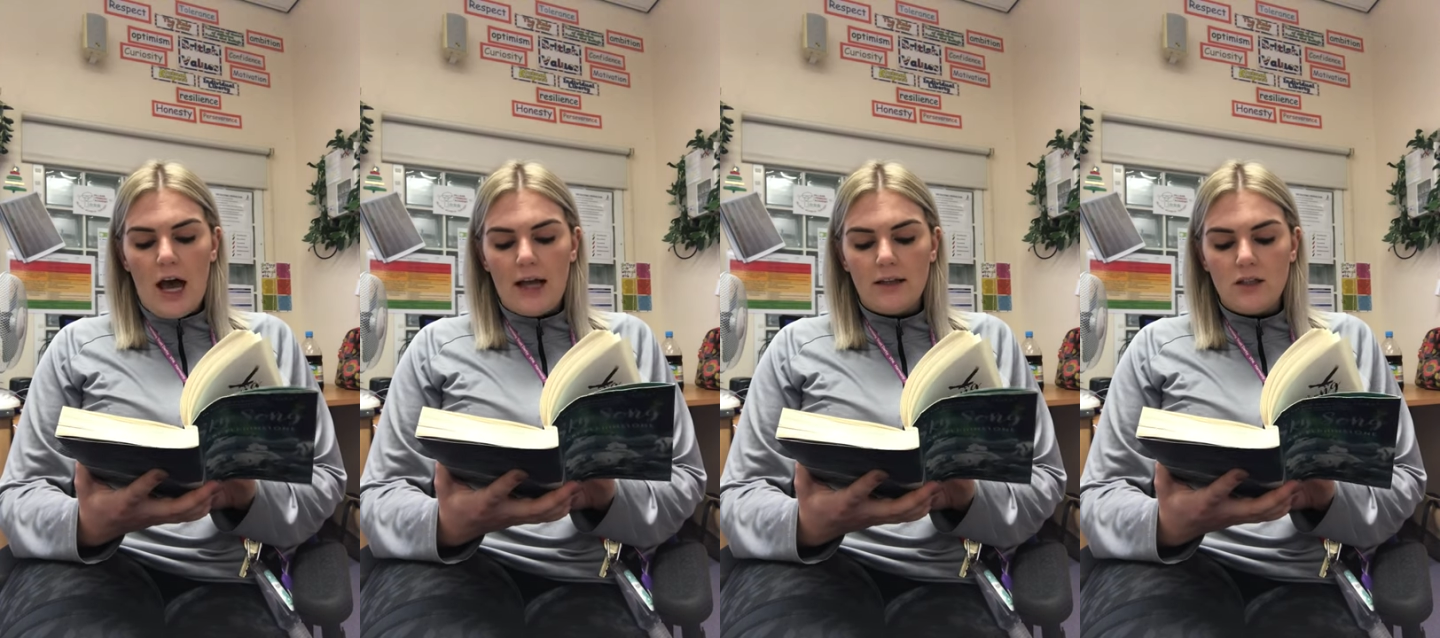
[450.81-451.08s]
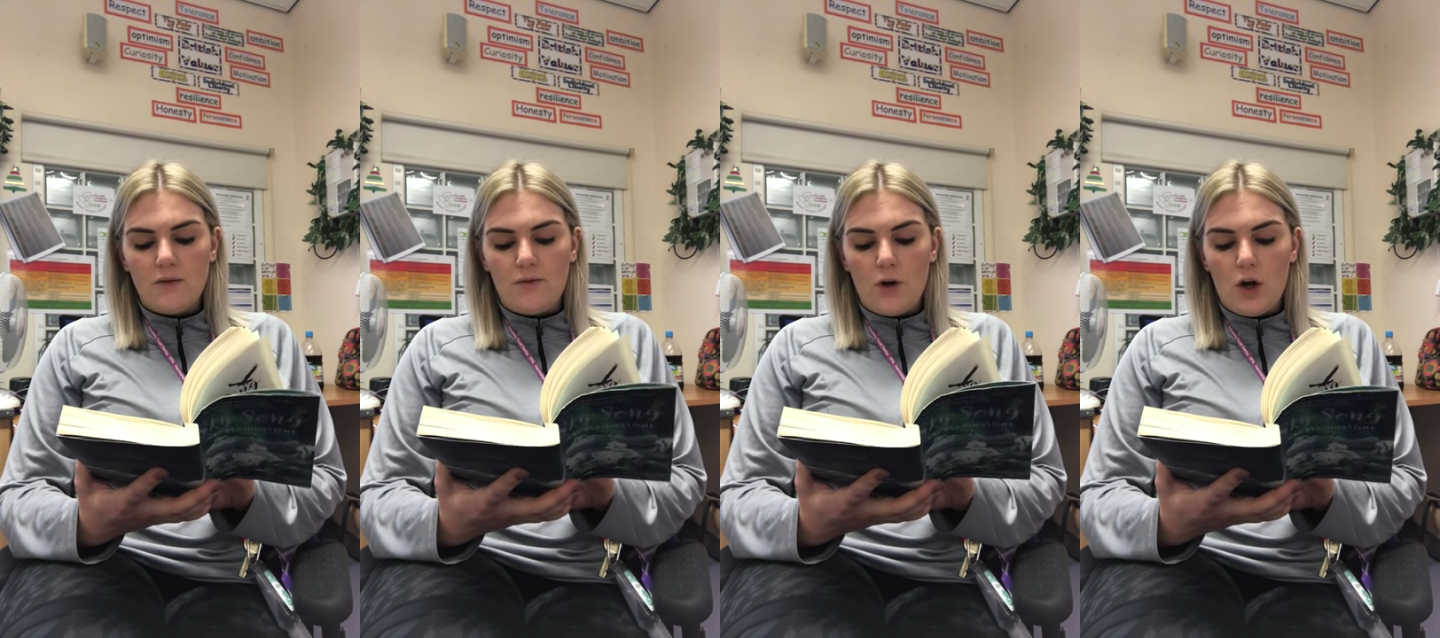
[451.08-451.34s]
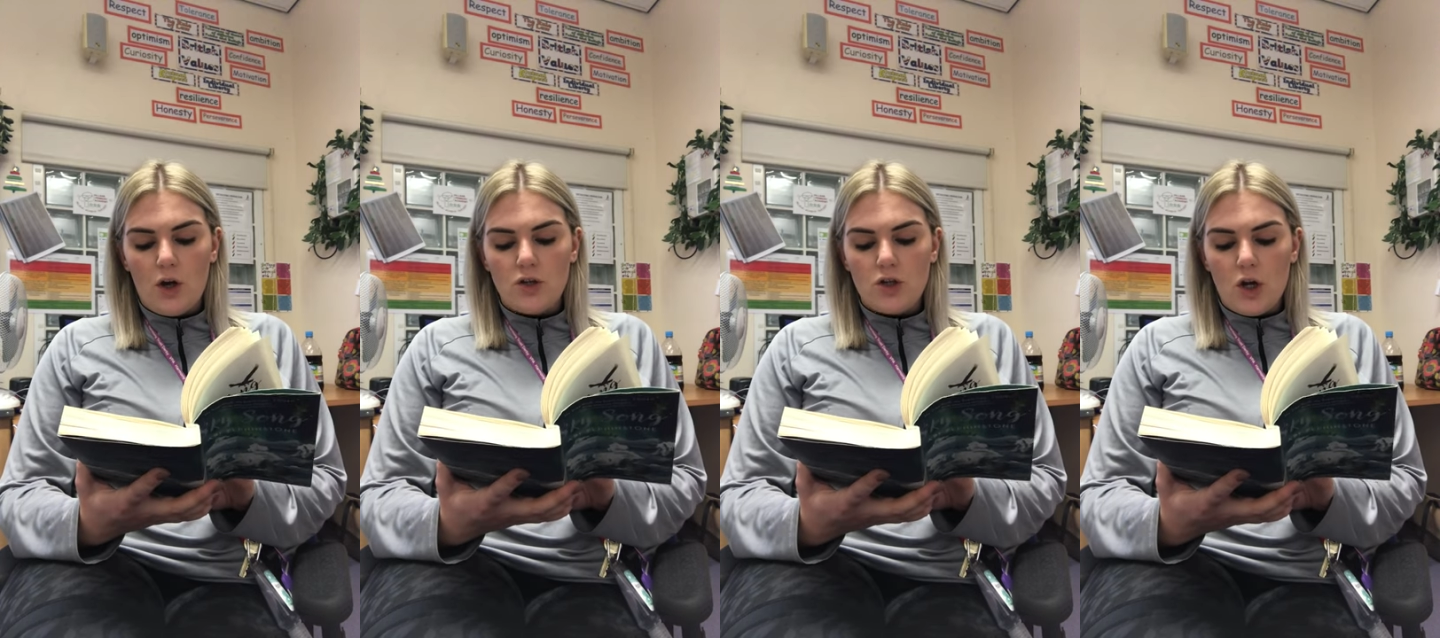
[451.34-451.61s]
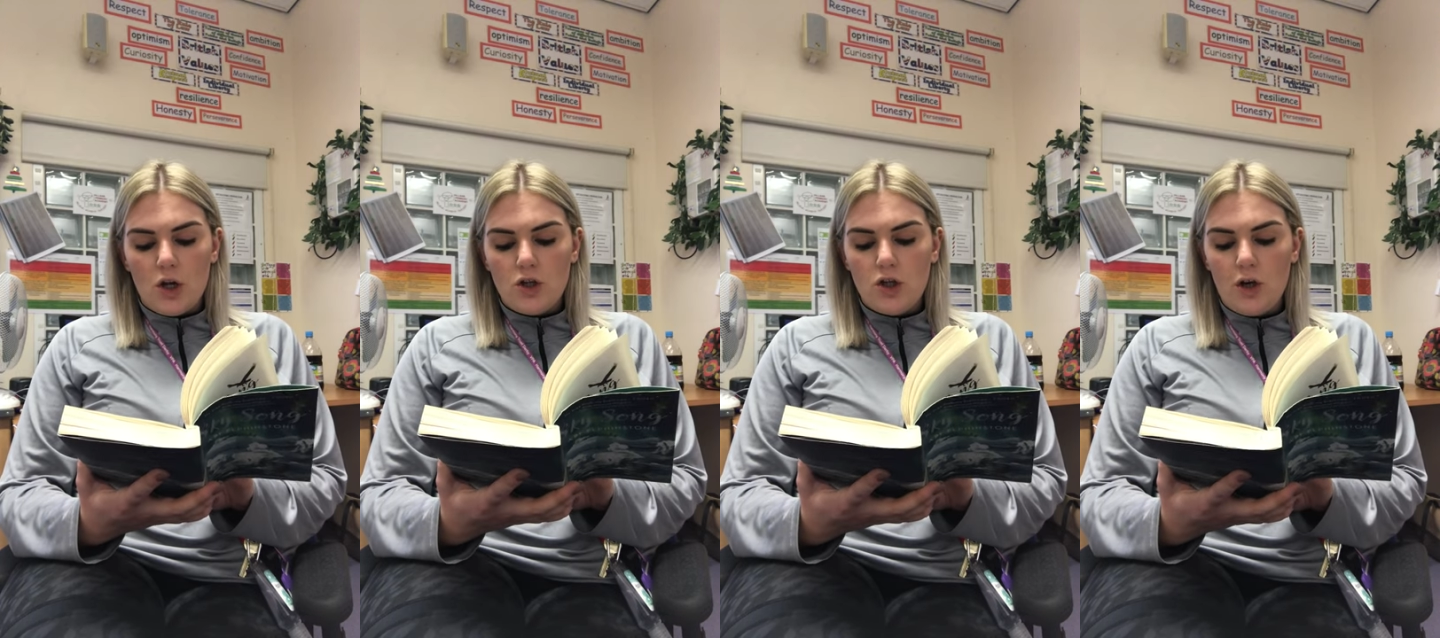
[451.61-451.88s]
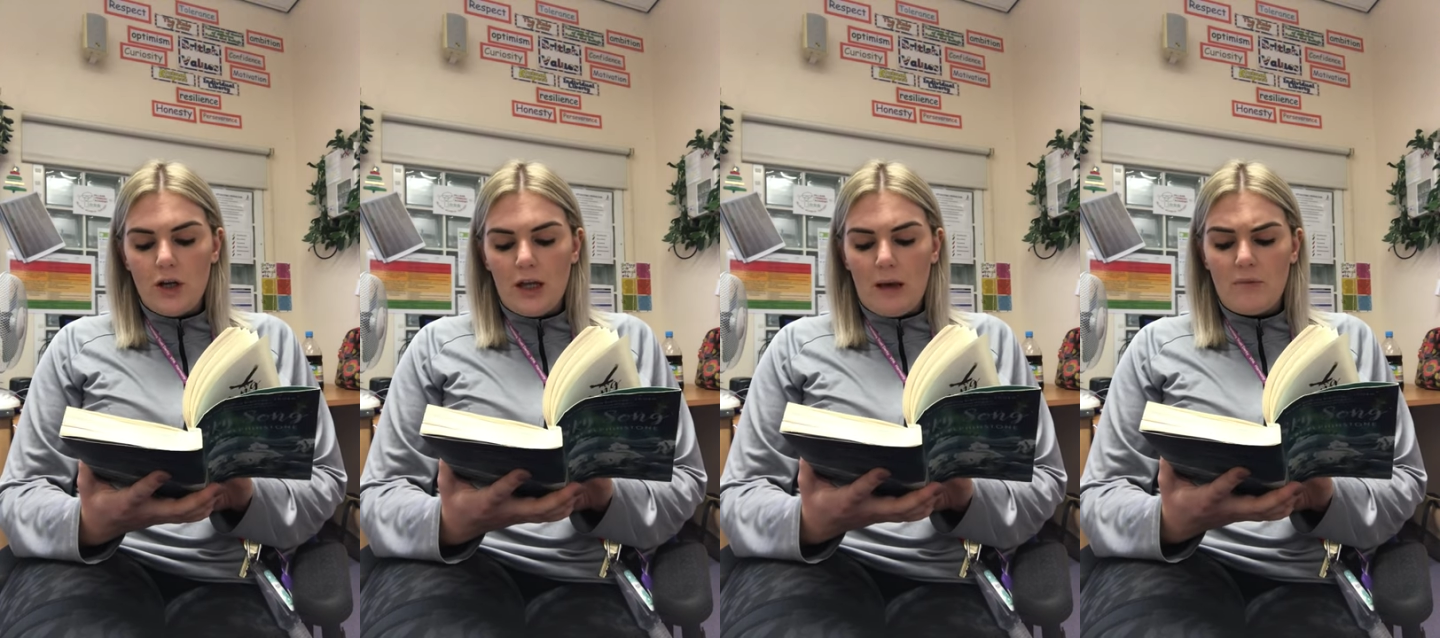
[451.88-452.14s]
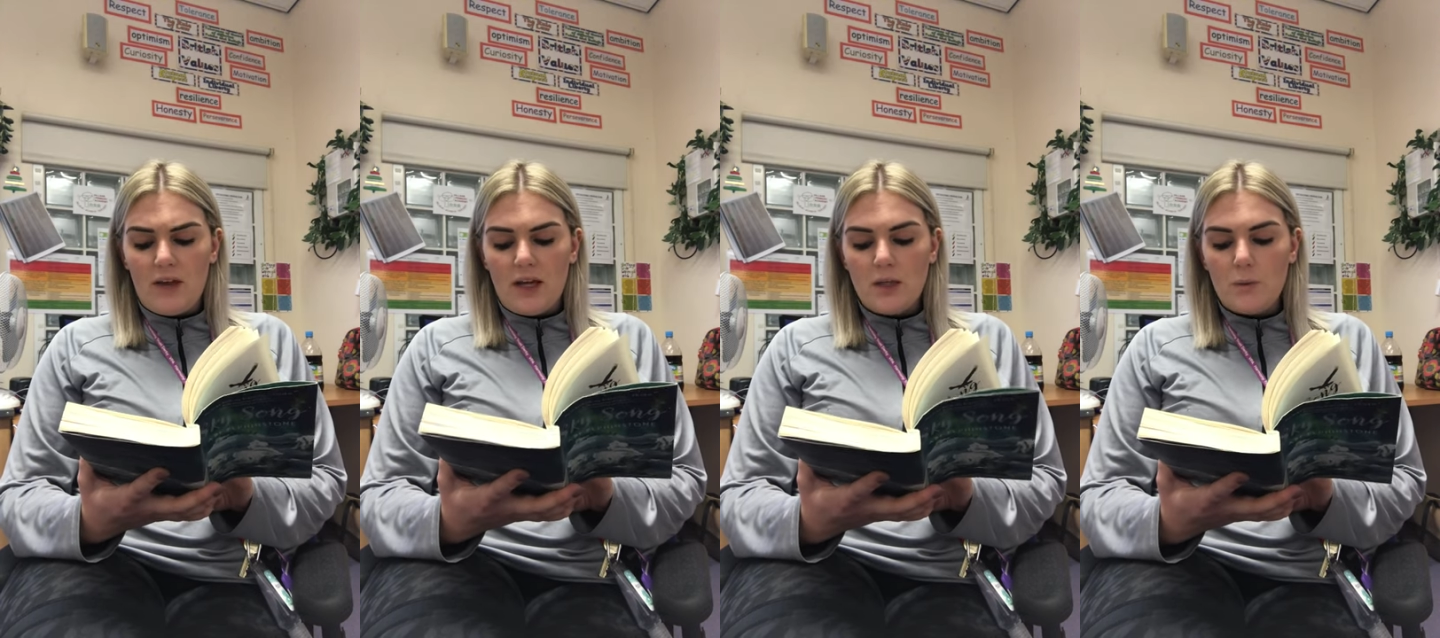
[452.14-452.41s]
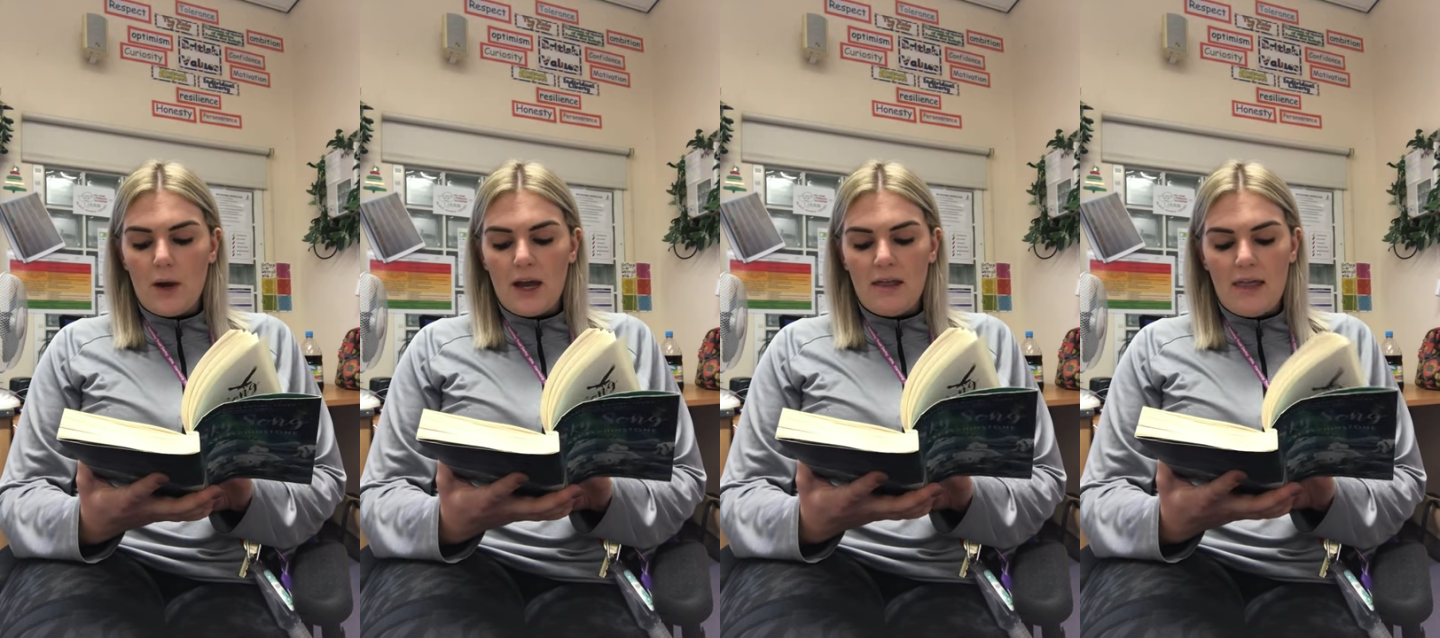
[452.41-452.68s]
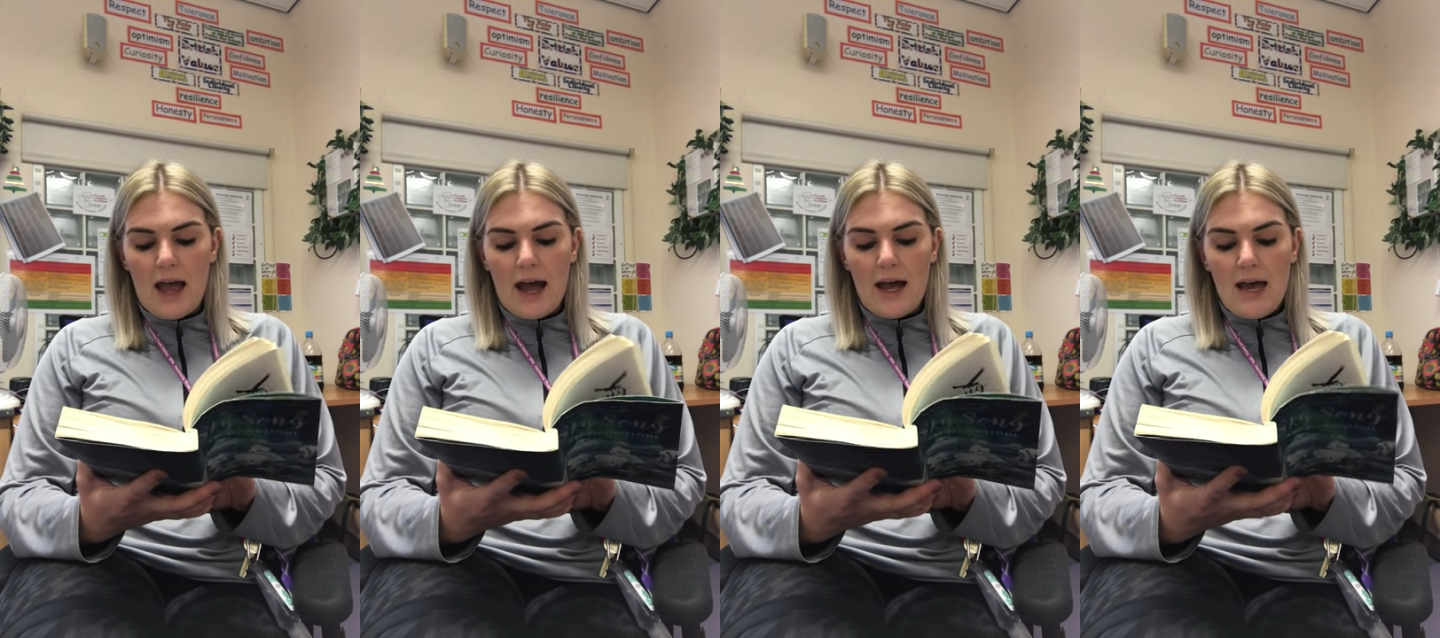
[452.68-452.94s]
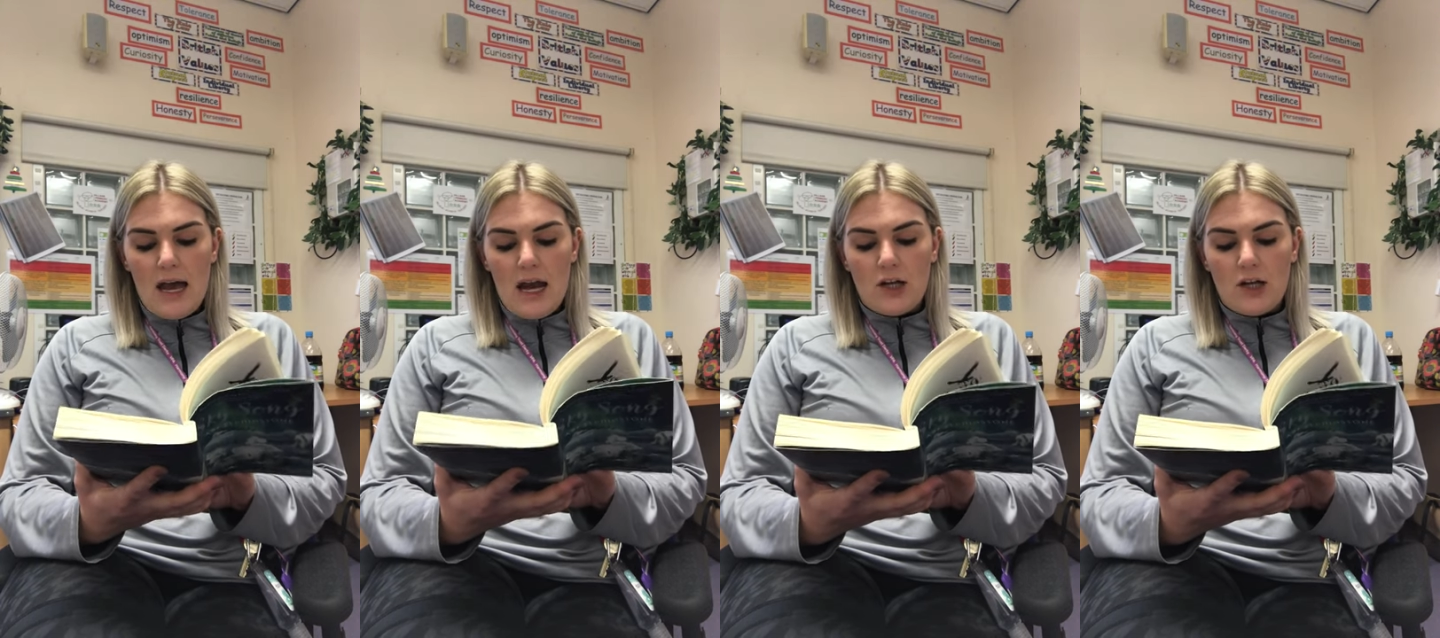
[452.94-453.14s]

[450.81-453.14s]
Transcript: hands first, turning them this way and that.